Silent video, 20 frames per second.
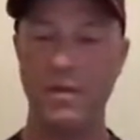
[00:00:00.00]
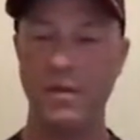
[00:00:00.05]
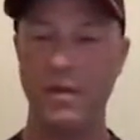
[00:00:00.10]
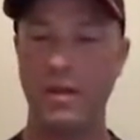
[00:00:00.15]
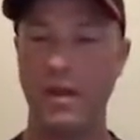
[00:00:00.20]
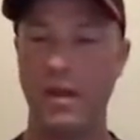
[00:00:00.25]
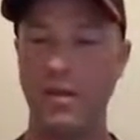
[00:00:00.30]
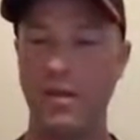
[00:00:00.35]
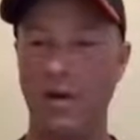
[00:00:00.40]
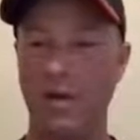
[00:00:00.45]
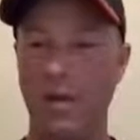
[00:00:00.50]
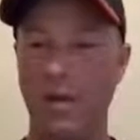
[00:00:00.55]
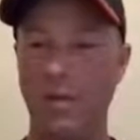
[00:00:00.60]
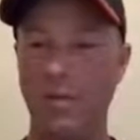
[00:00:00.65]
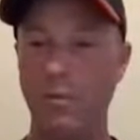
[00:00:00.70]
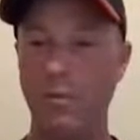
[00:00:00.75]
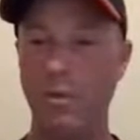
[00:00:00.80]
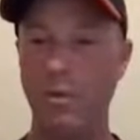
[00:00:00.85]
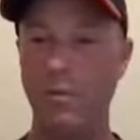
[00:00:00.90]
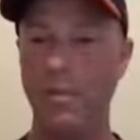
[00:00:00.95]
Give it a
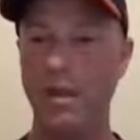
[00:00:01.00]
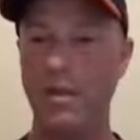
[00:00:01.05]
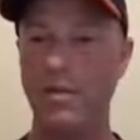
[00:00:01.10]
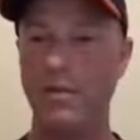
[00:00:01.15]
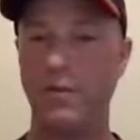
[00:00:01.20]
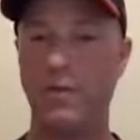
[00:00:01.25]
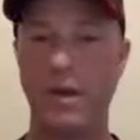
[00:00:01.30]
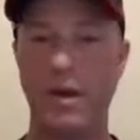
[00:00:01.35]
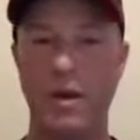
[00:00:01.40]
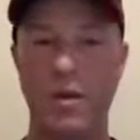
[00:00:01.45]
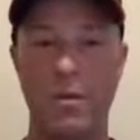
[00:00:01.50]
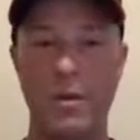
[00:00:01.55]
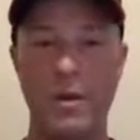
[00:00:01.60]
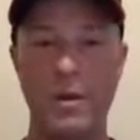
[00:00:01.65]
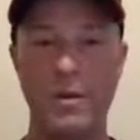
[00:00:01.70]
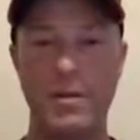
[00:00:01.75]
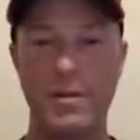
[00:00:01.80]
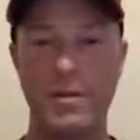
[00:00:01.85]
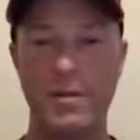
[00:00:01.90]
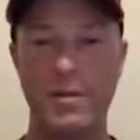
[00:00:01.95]
couple more minutes for any
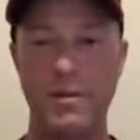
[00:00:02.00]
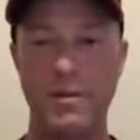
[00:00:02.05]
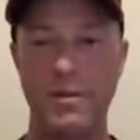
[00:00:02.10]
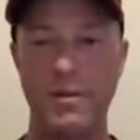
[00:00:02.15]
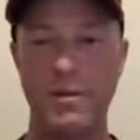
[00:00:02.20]
questions.